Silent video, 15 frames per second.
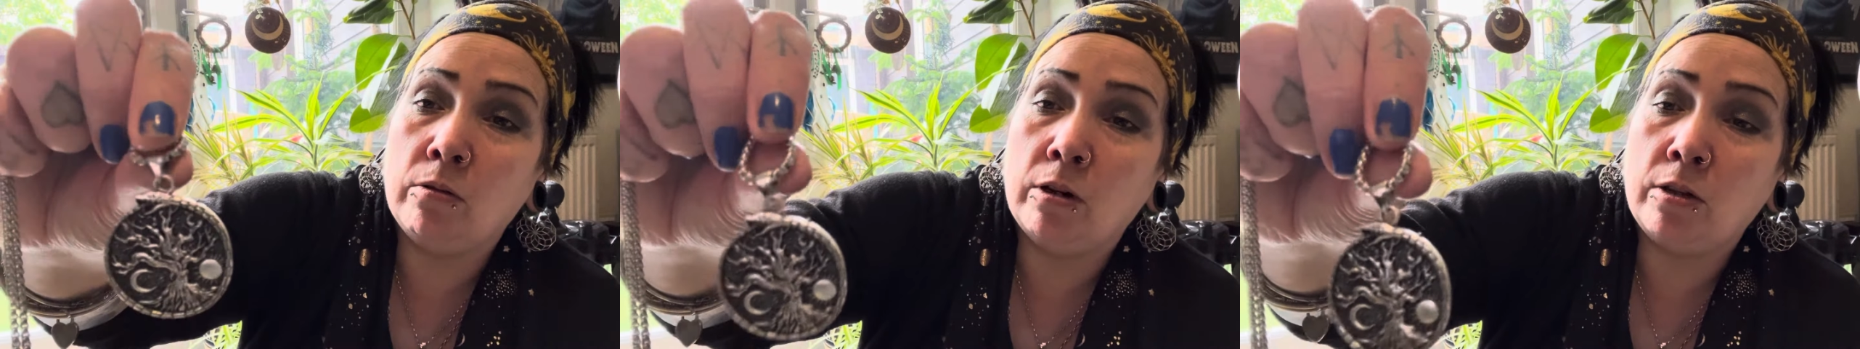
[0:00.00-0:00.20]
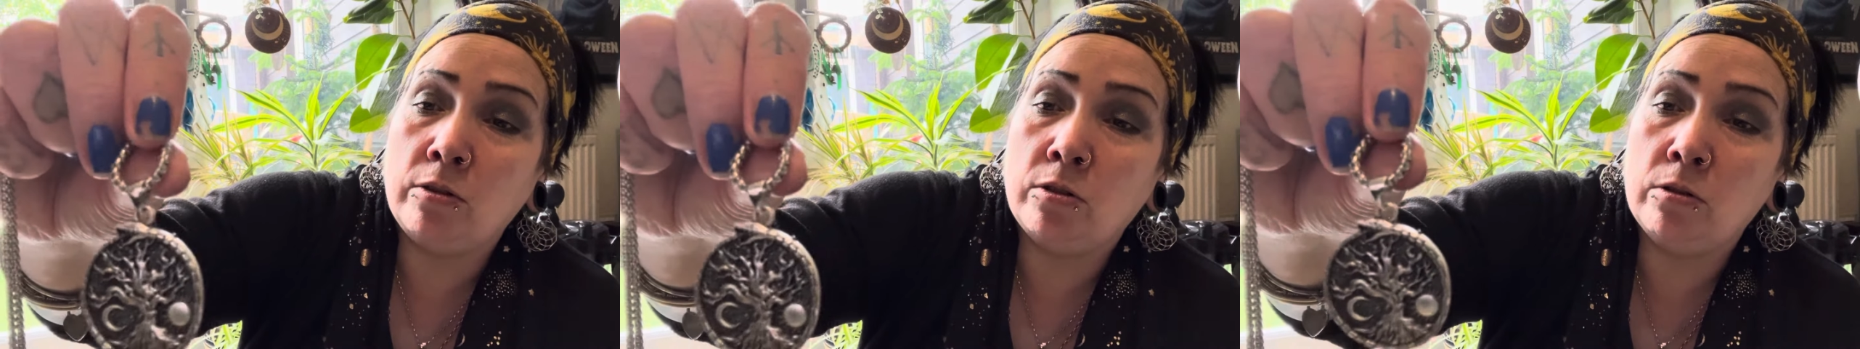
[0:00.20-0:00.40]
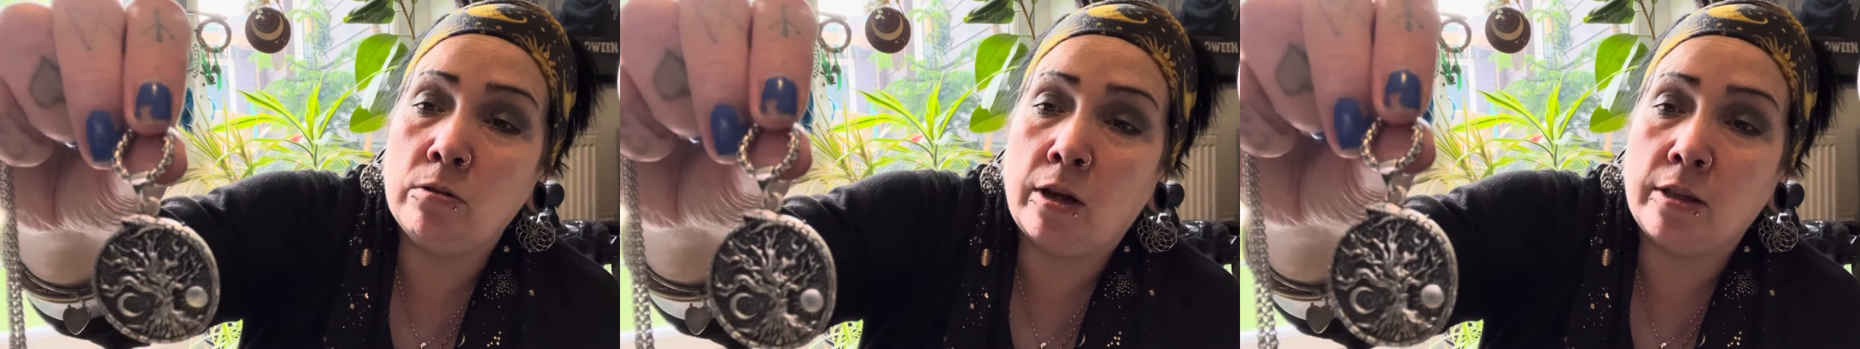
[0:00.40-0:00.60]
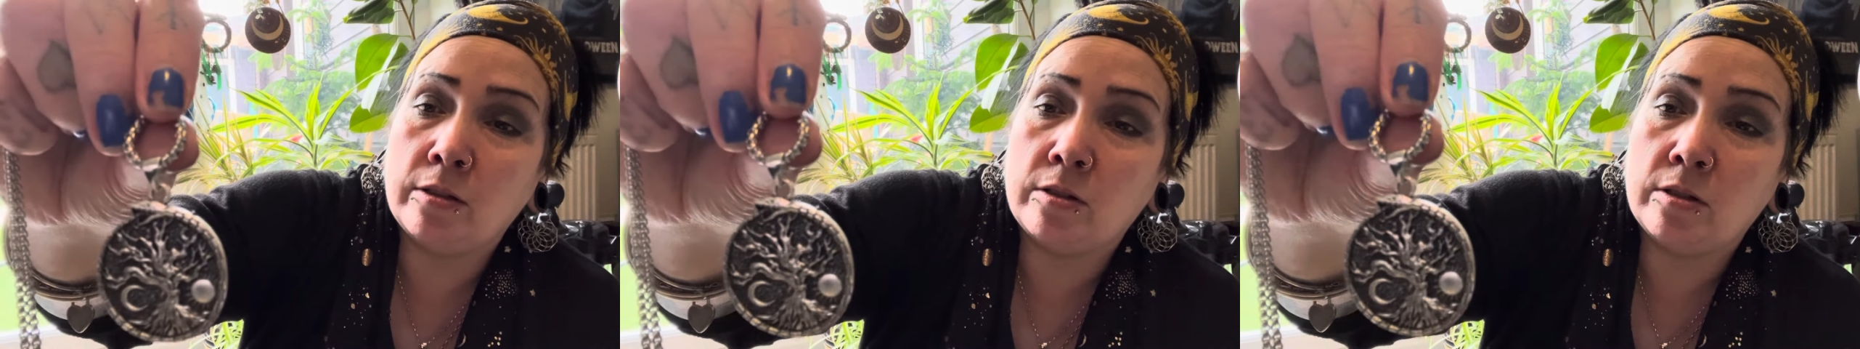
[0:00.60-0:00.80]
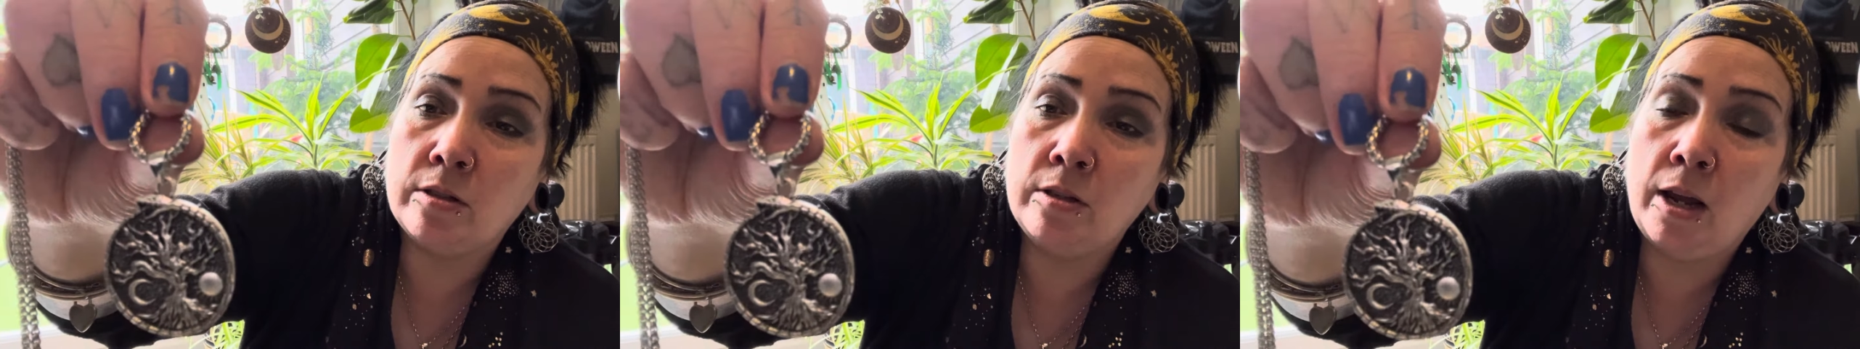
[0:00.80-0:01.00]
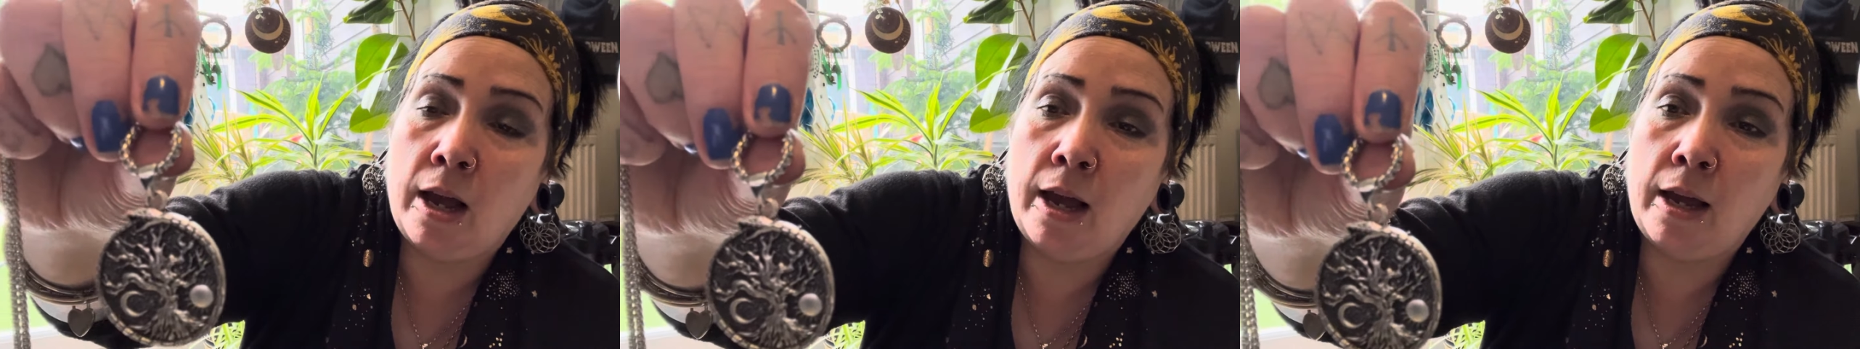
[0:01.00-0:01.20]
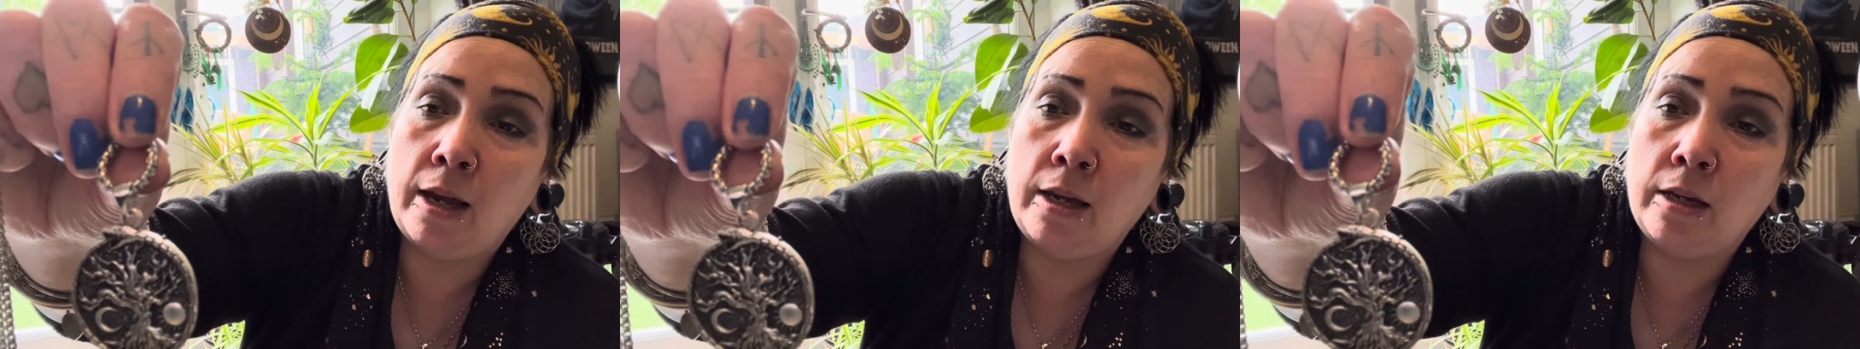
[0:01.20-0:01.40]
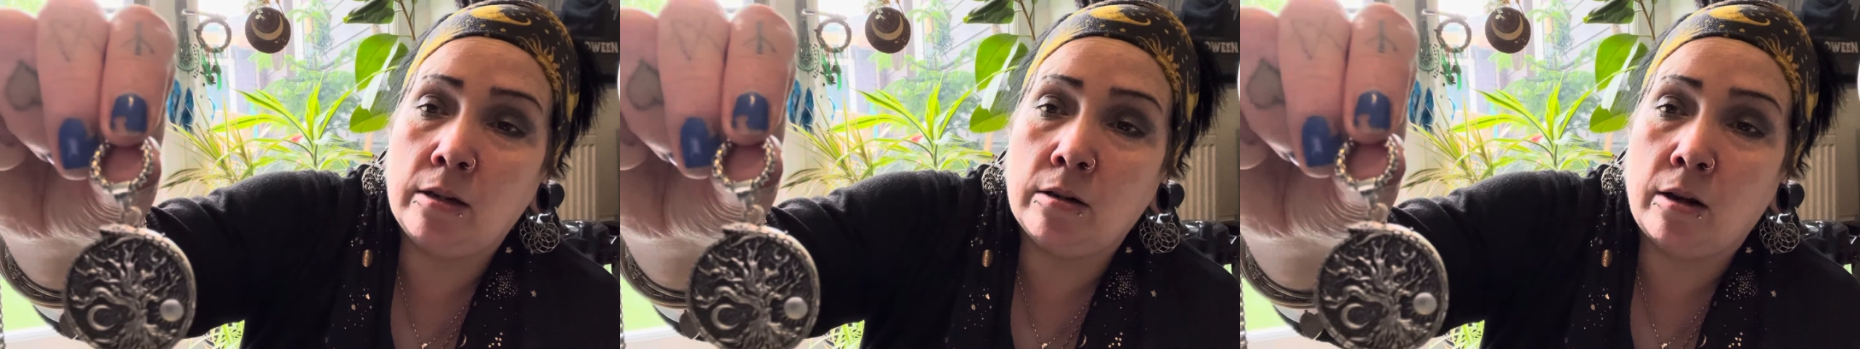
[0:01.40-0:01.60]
And I do like the snake,